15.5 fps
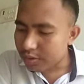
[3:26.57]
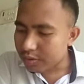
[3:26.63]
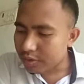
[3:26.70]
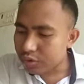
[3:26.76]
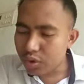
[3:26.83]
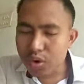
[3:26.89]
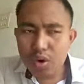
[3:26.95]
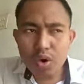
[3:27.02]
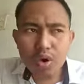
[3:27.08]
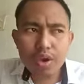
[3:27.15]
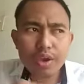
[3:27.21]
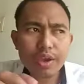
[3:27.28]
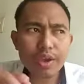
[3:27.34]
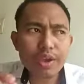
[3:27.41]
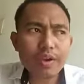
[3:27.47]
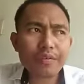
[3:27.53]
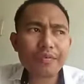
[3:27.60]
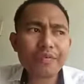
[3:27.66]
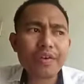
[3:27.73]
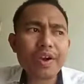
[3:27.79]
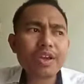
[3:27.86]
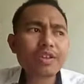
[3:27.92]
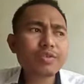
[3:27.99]
So
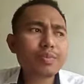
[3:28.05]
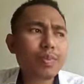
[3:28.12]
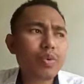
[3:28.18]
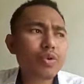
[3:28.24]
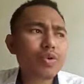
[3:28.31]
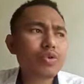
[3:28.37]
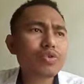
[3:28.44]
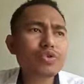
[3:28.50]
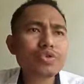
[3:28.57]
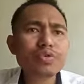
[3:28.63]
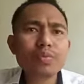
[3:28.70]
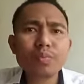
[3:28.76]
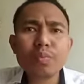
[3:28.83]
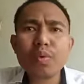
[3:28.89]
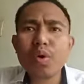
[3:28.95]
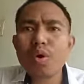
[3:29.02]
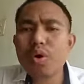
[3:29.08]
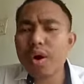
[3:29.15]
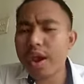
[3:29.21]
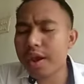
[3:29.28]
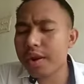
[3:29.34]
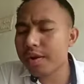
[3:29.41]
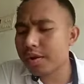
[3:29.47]
fats produce more
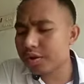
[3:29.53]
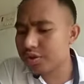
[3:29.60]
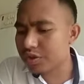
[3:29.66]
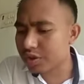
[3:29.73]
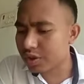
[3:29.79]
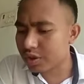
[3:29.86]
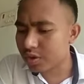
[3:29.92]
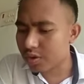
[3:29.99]
energy